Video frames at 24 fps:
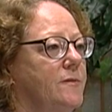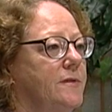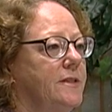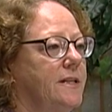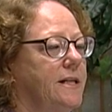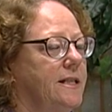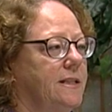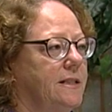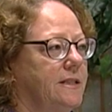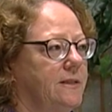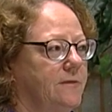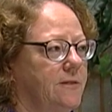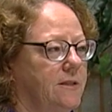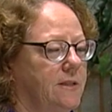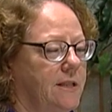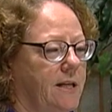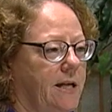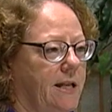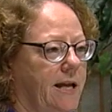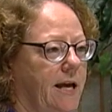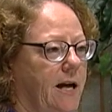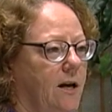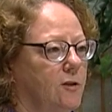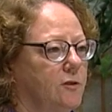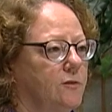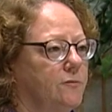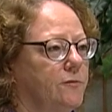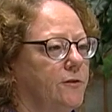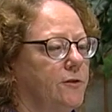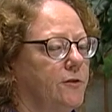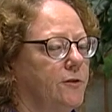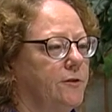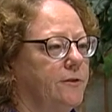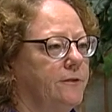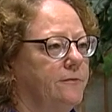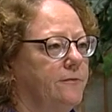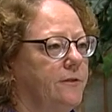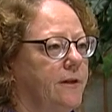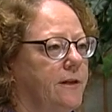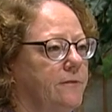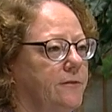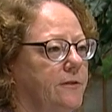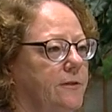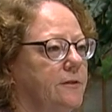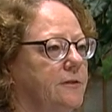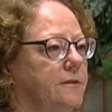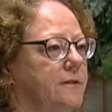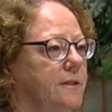I mean, they'd lived in that house for
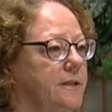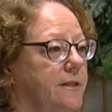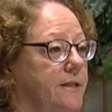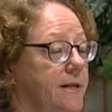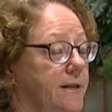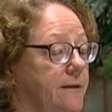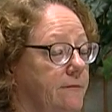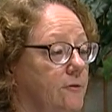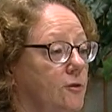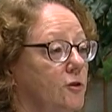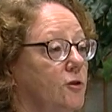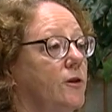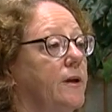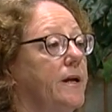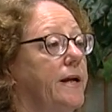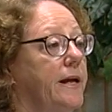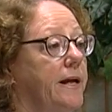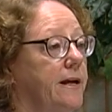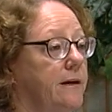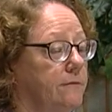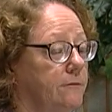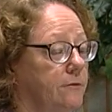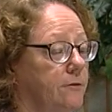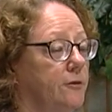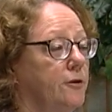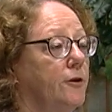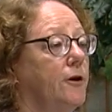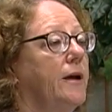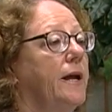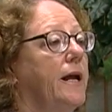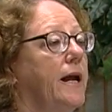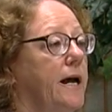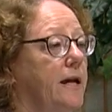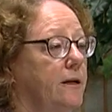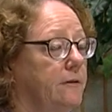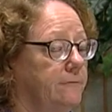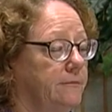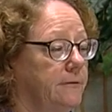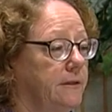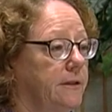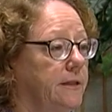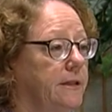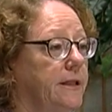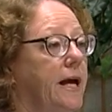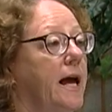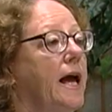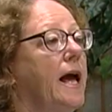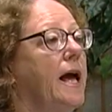35 years and never, ever had a
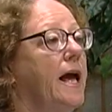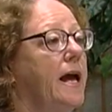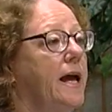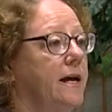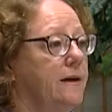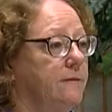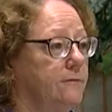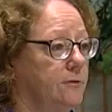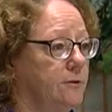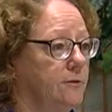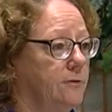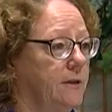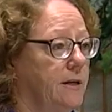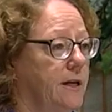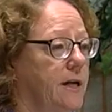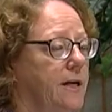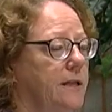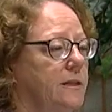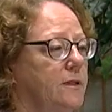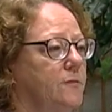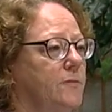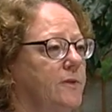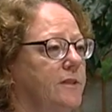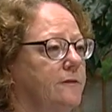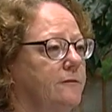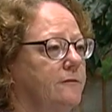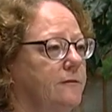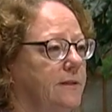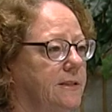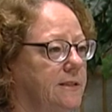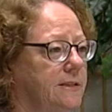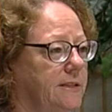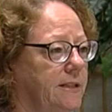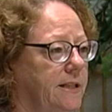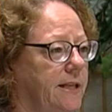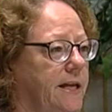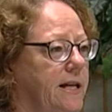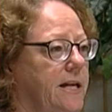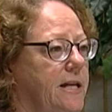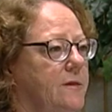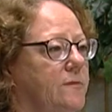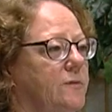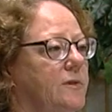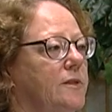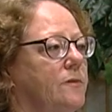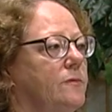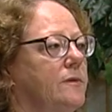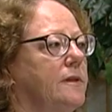flood, right. ever. And the big right. floods
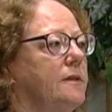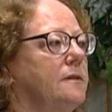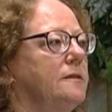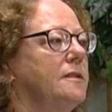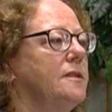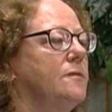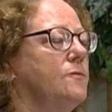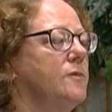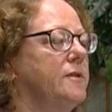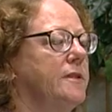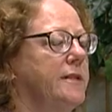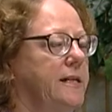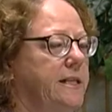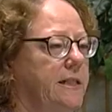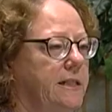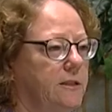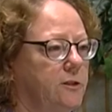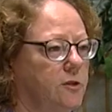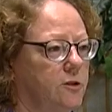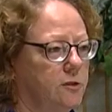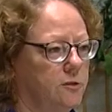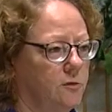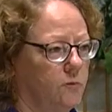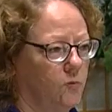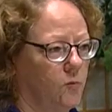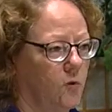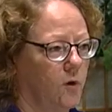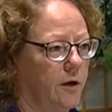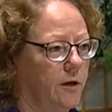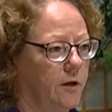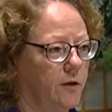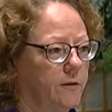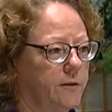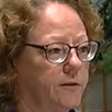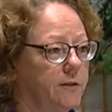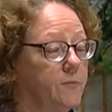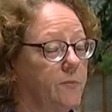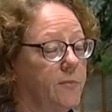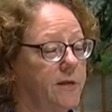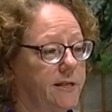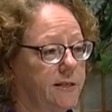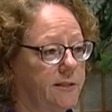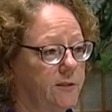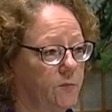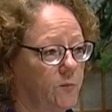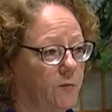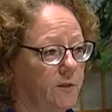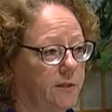came and they wound up with eight inches of water in the
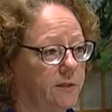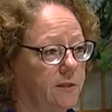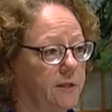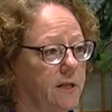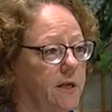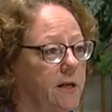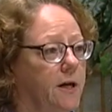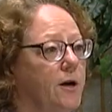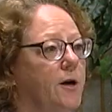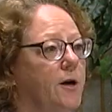basement,